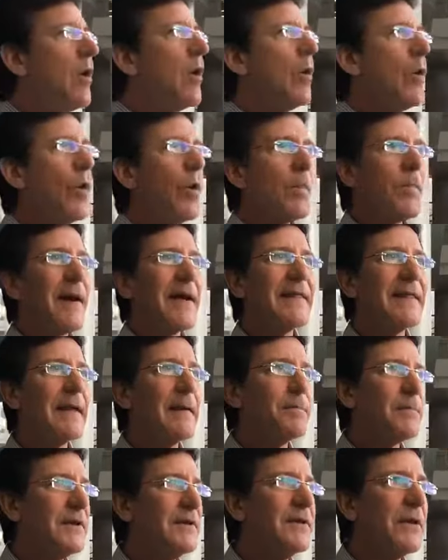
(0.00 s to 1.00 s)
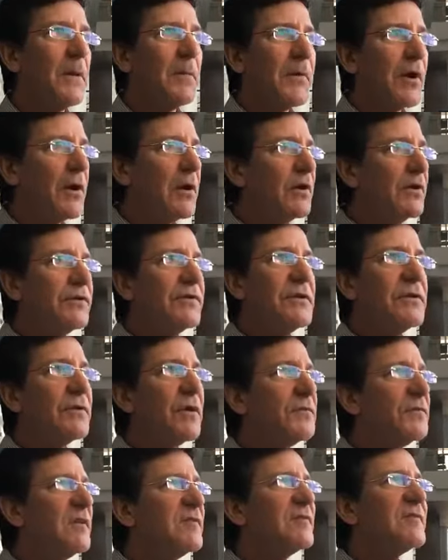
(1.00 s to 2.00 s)
or by the epidemiology
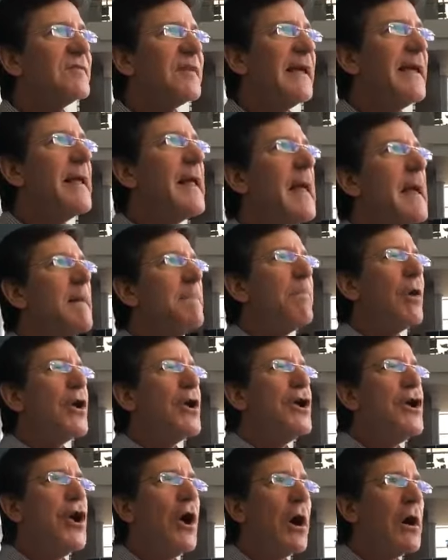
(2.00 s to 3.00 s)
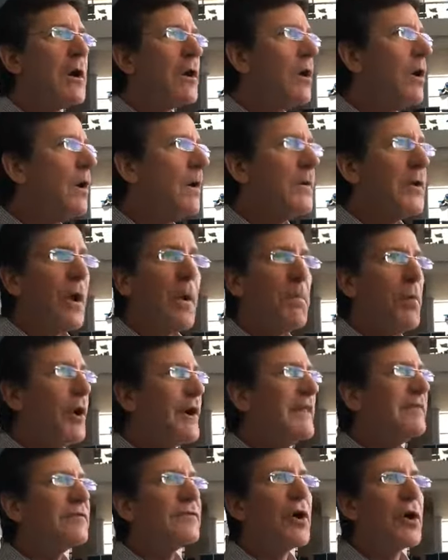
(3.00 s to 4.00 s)
of the state, but
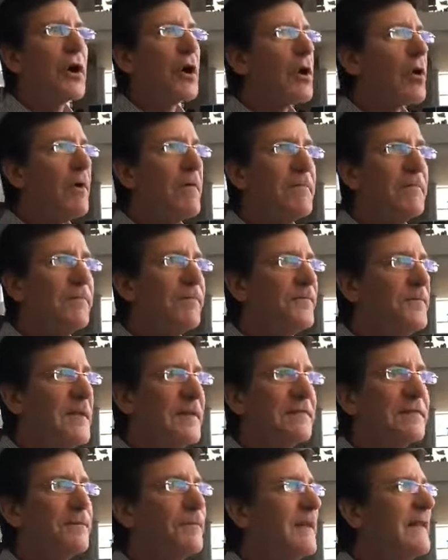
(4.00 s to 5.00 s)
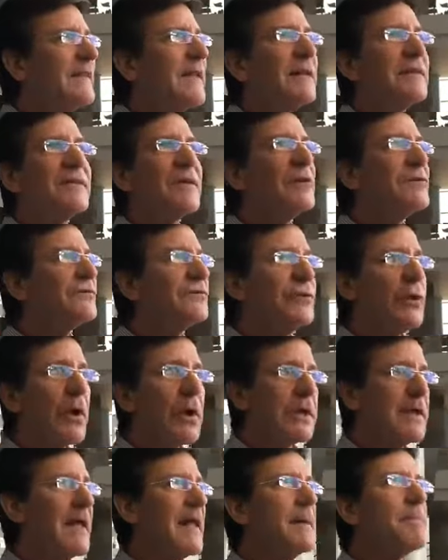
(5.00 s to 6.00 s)
nobody's going to convince me that there's
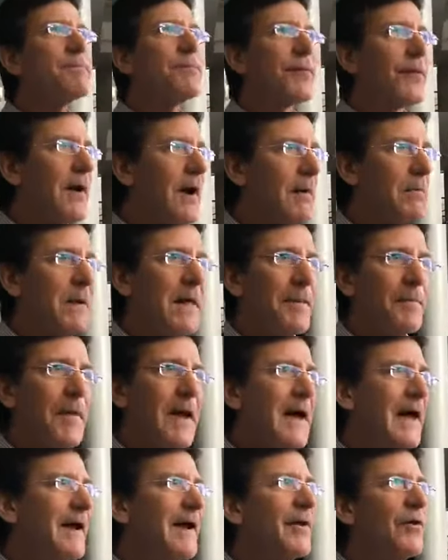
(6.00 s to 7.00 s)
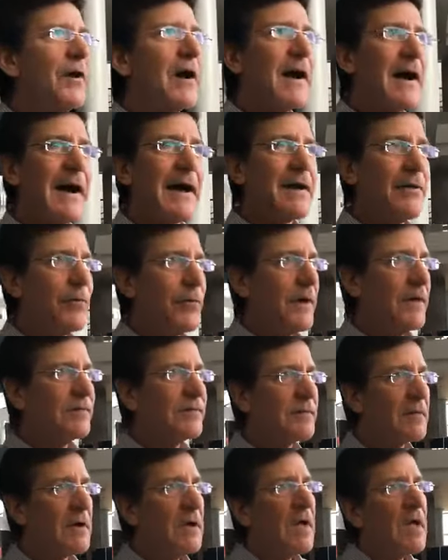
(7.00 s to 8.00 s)
not a problem and a high
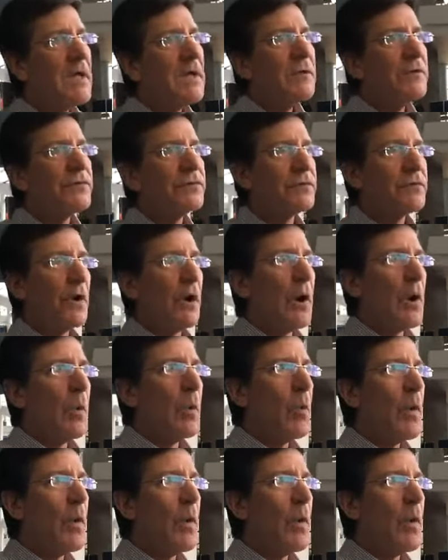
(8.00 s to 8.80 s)
risk. So